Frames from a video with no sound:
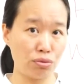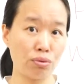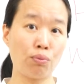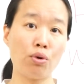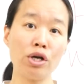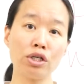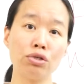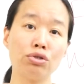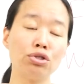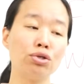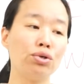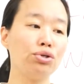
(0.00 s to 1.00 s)
the work you
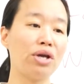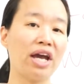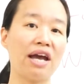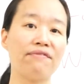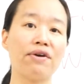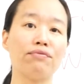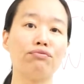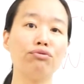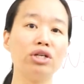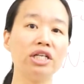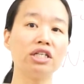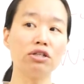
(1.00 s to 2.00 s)
do, you have a
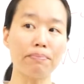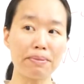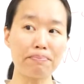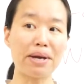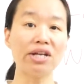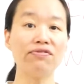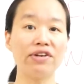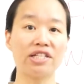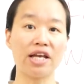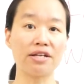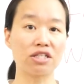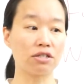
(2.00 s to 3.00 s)
really going to be
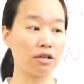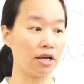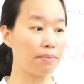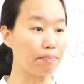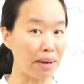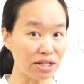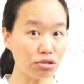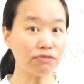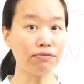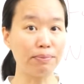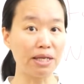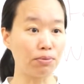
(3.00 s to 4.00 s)
benefit as a bunch
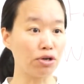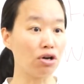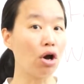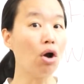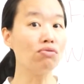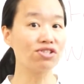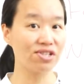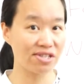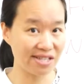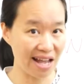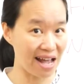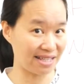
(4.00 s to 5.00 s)
of people, a whole
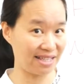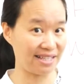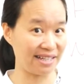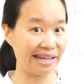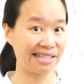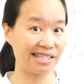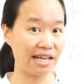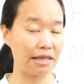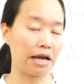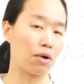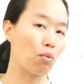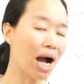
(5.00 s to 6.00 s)
society. Let's say
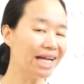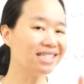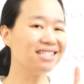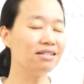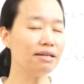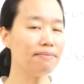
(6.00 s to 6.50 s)
that wider